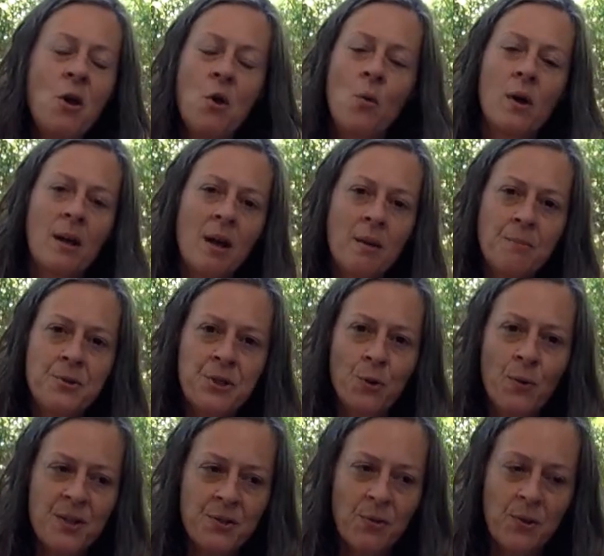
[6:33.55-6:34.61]
What comes to
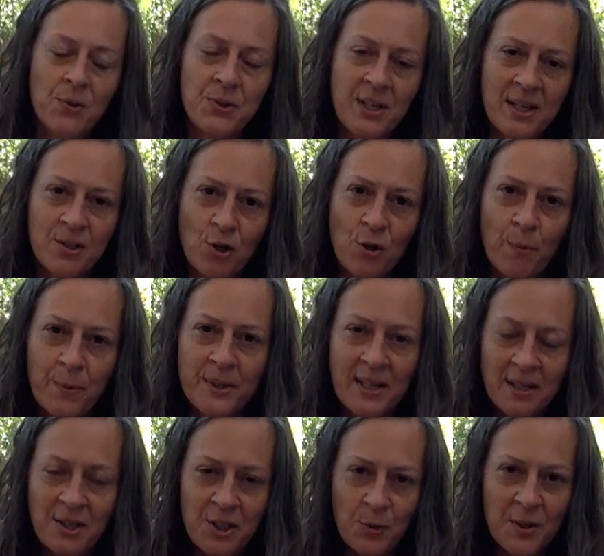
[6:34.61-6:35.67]
us are those things that are
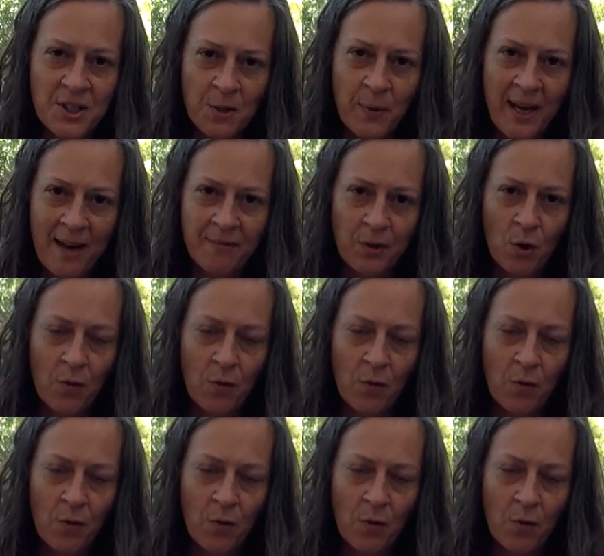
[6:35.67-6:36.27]
presented to us that we have to